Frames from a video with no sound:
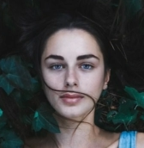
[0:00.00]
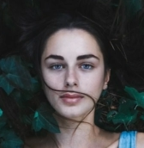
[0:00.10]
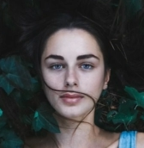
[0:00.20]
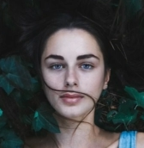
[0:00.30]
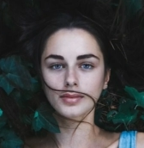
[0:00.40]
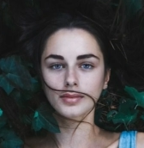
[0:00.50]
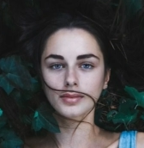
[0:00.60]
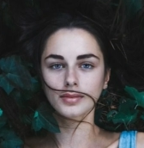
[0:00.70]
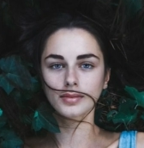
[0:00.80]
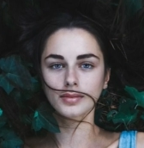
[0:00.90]

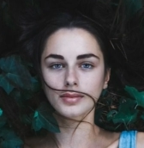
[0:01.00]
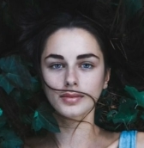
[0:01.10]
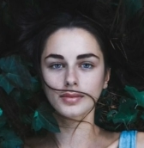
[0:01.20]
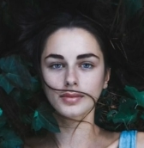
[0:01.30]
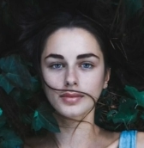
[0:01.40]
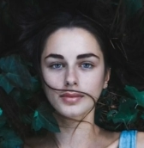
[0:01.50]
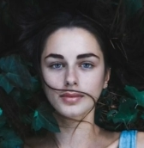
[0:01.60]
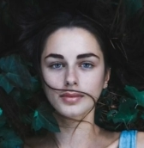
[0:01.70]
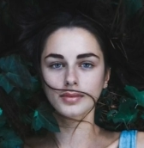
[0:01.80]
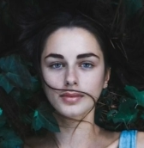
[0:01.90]

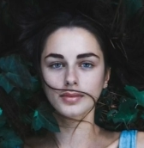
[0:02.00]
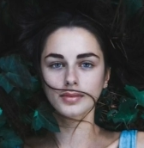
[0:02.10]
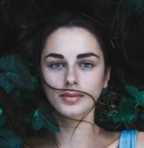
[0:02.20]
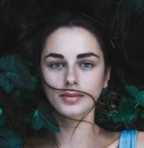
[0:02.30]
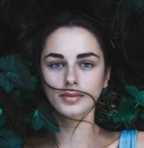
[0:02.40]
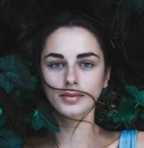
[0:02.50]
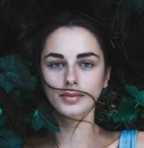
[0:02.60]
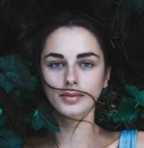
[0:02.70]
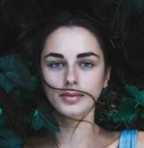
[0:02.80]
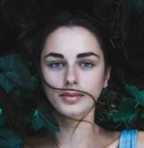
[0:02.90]

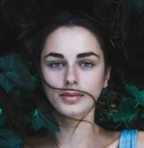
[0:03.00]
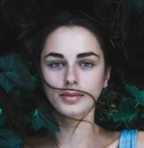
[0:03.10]
No one is speaking in this clip.